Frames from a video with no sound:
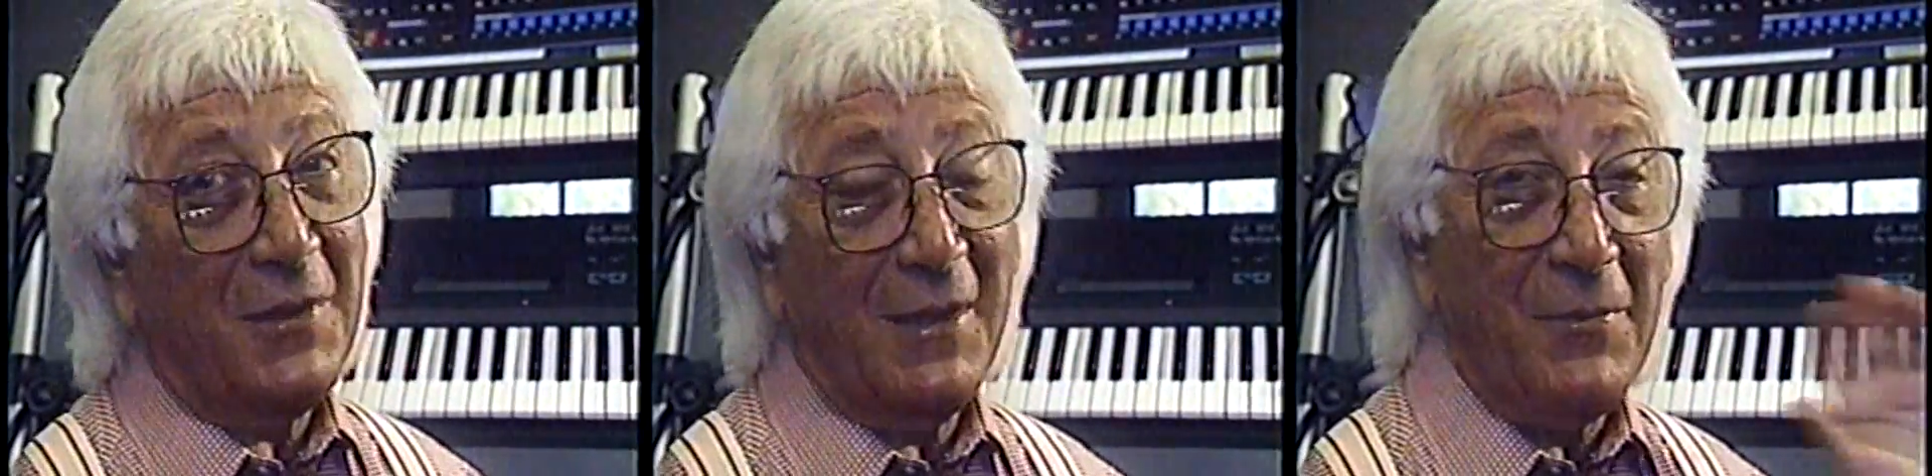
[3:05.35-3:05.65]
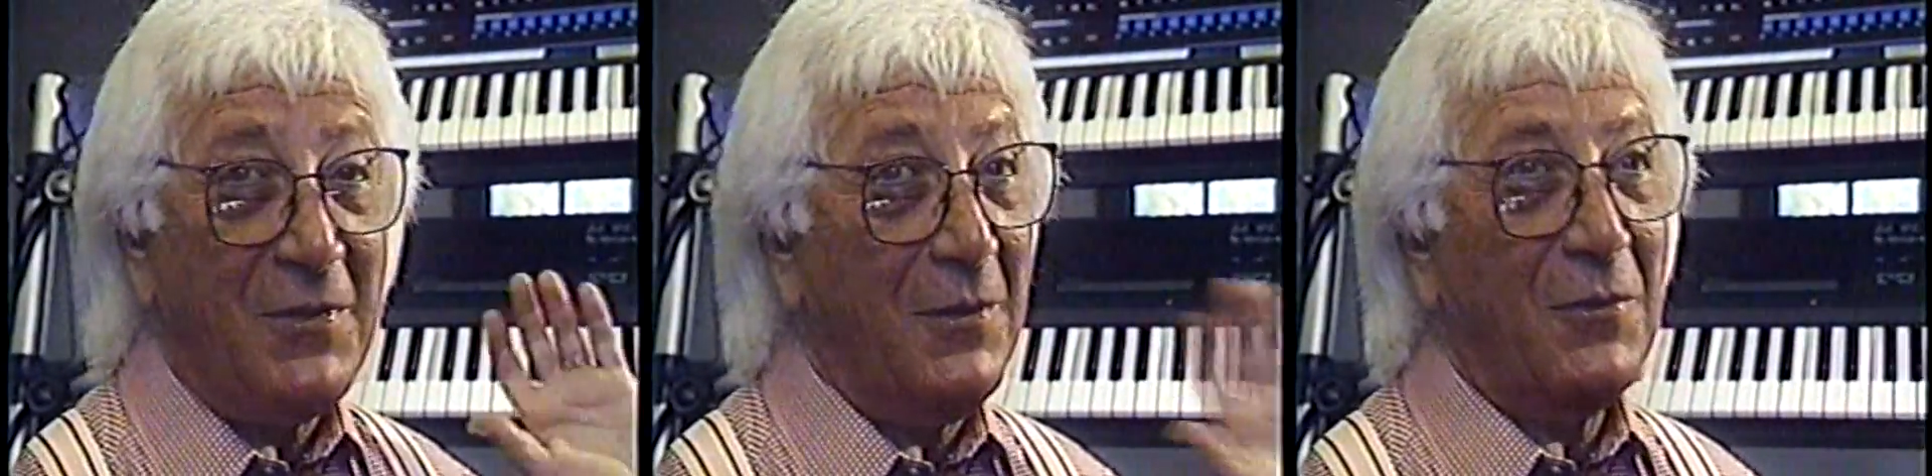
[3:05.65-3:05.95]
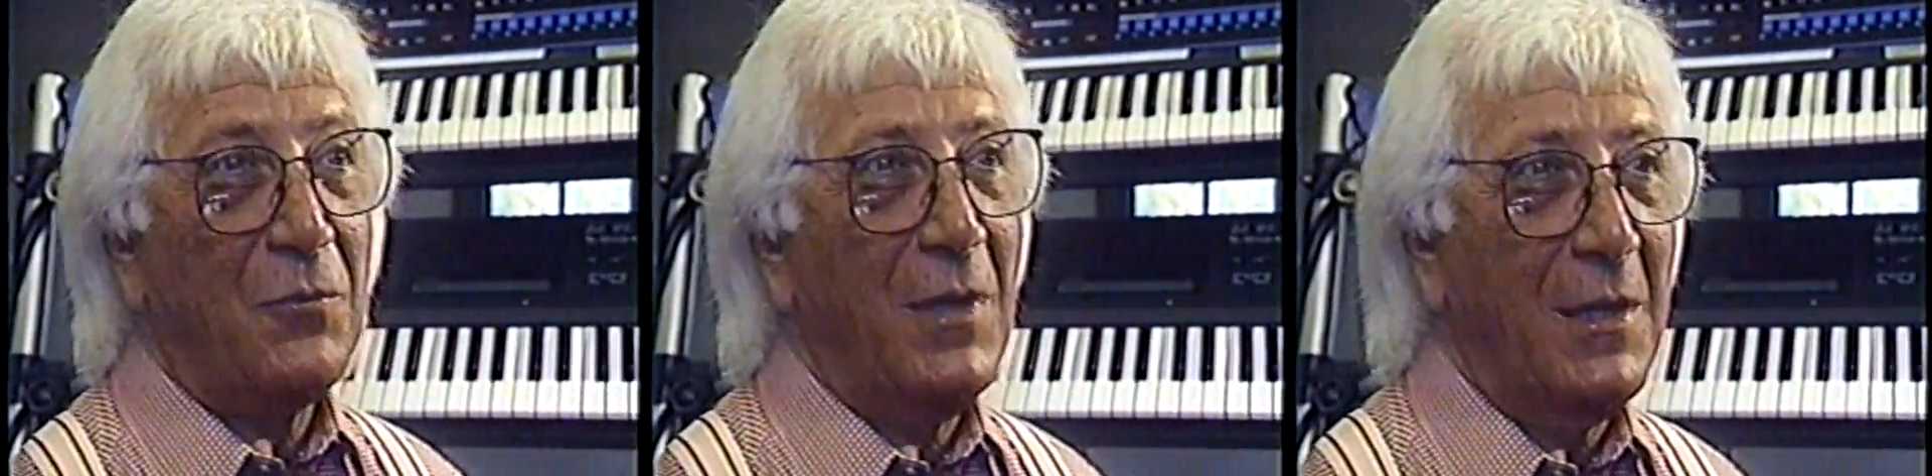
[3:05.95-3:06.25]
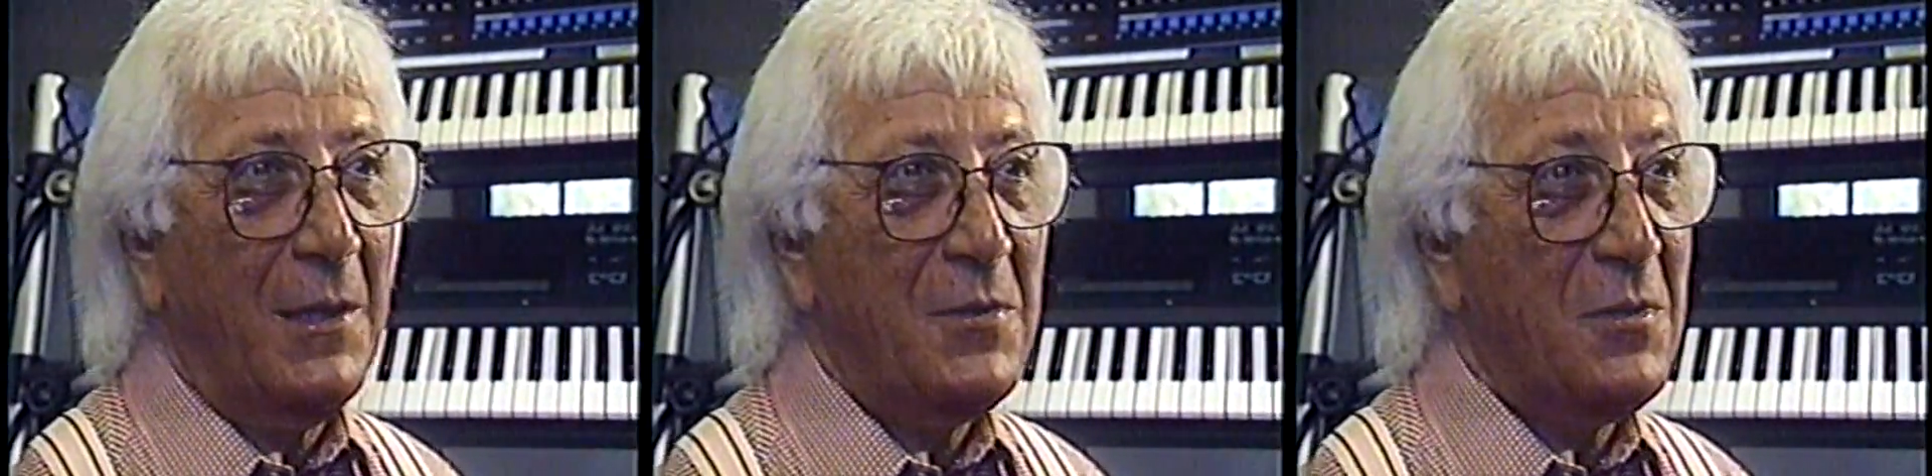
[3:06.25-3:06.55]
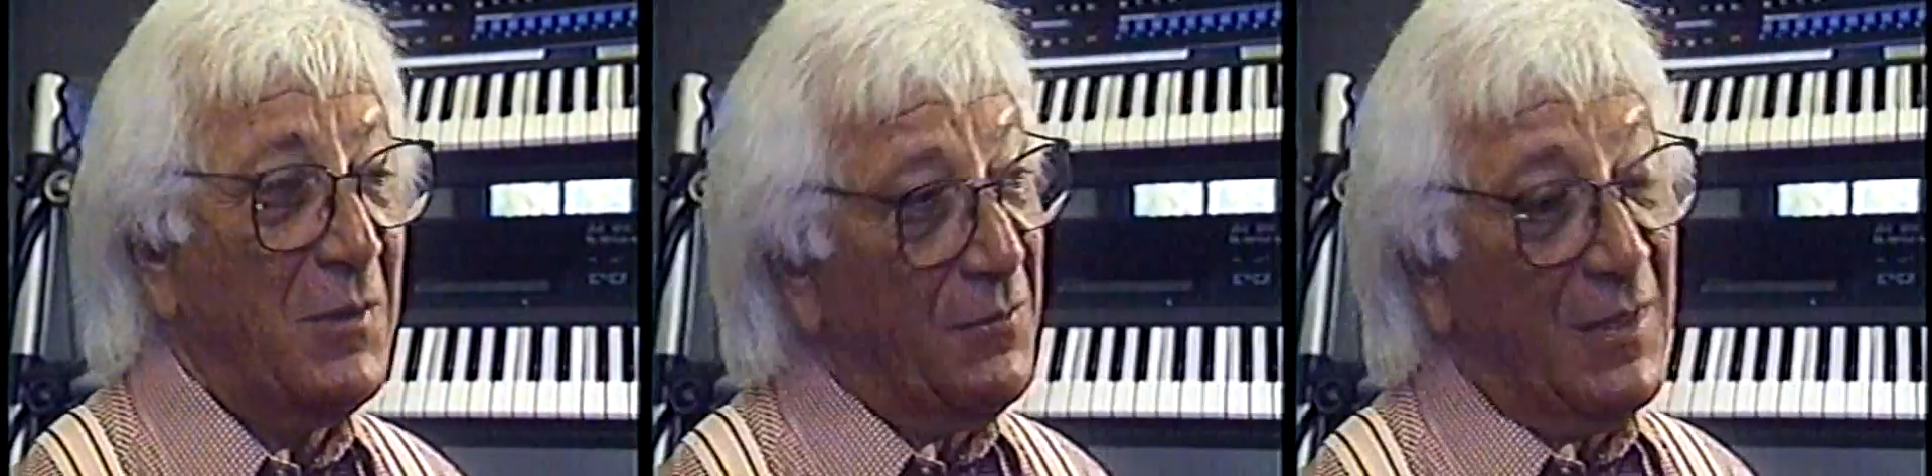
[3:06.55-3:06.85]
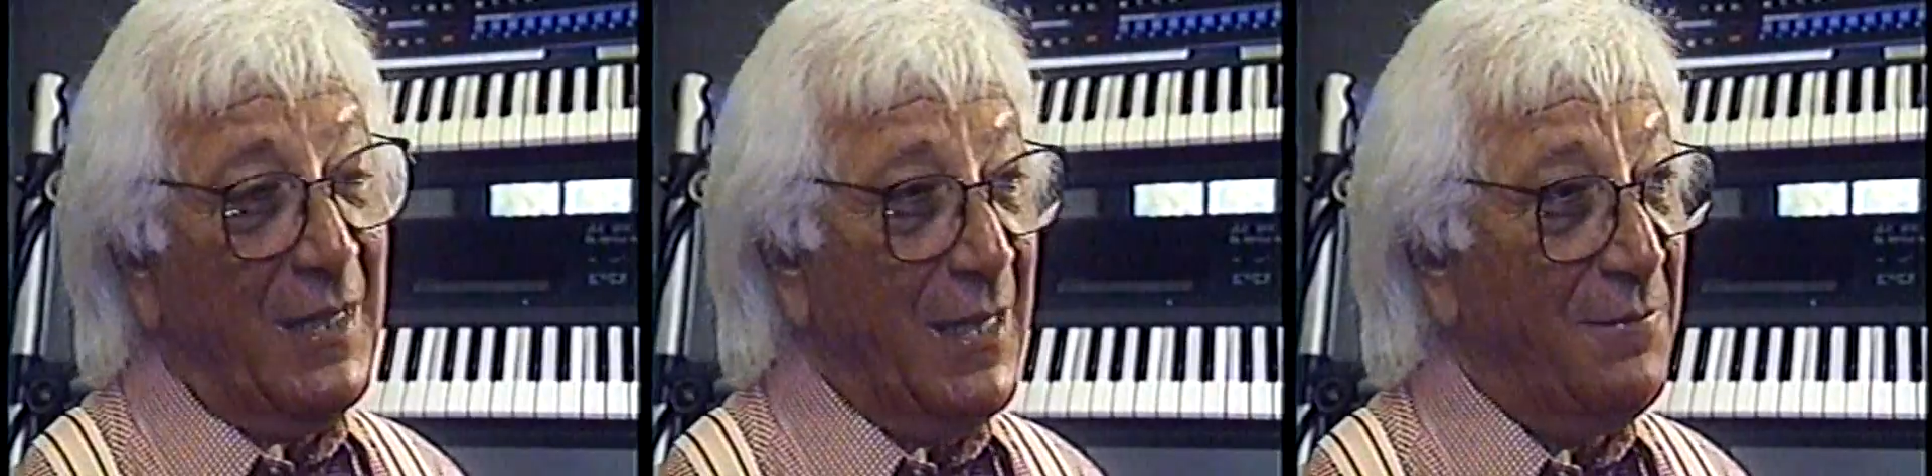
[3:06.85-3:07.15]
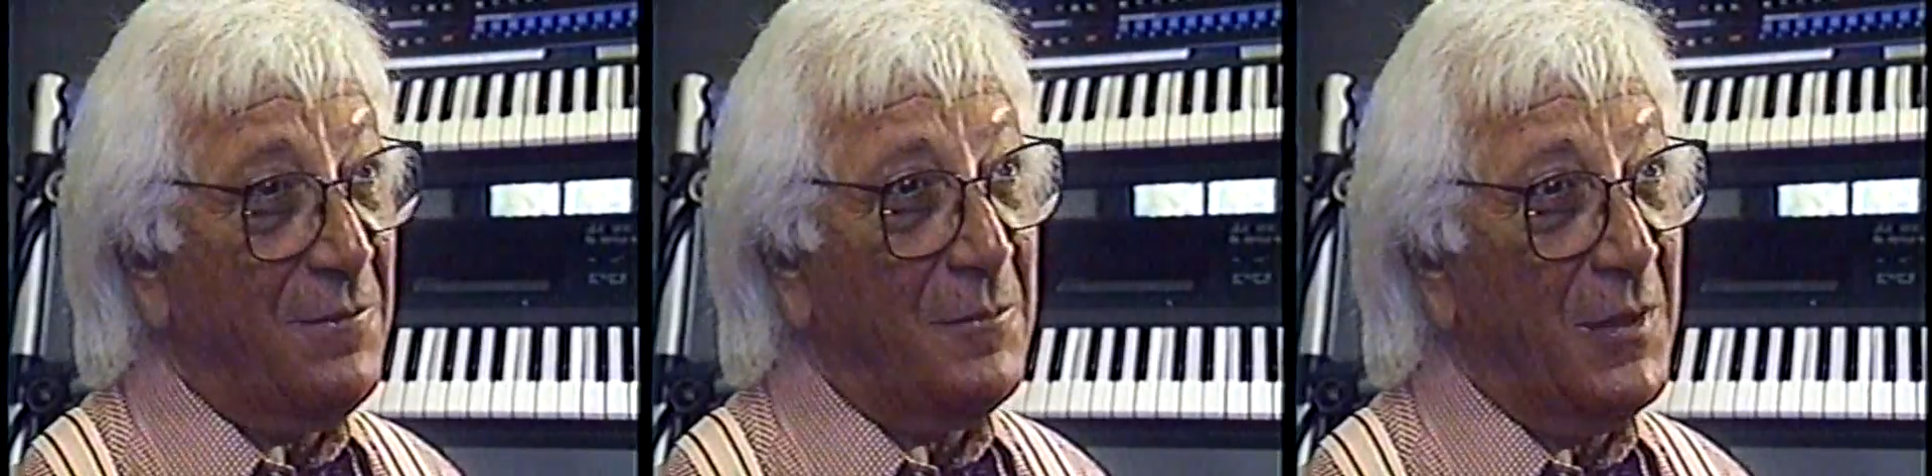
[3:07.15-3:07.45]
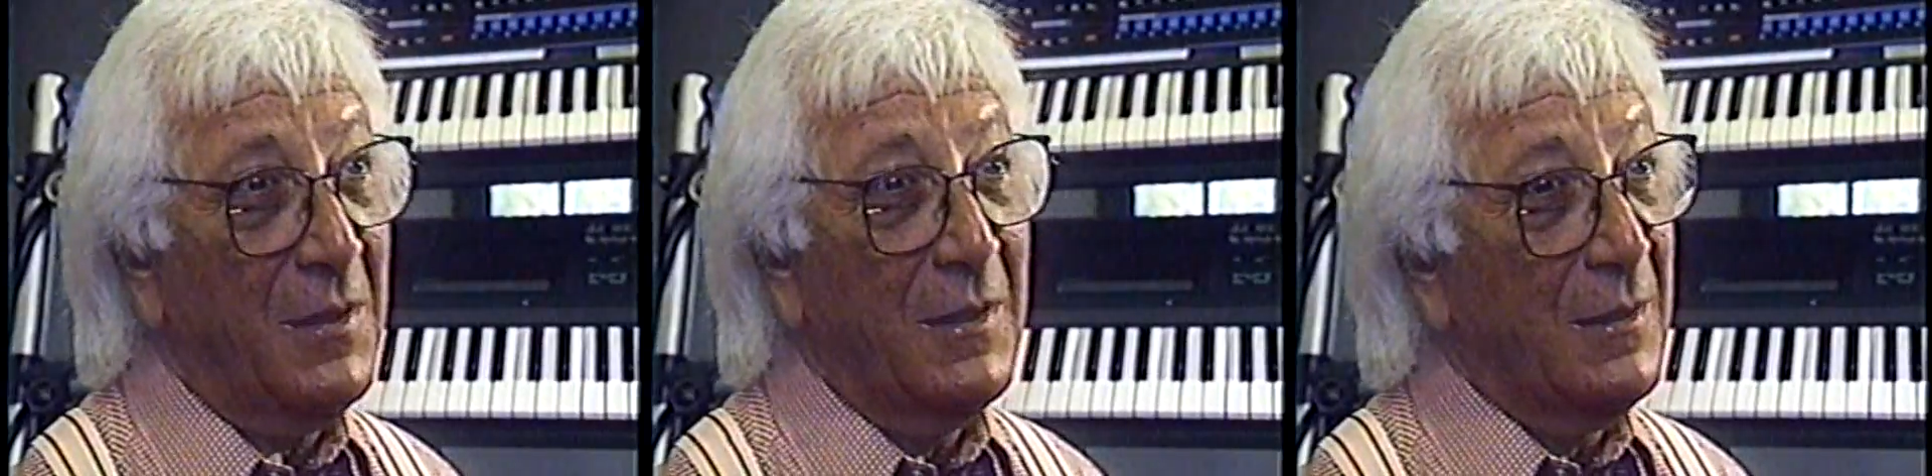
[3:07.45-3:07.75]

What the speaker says: an episode of Twilight, so whatever they had for me.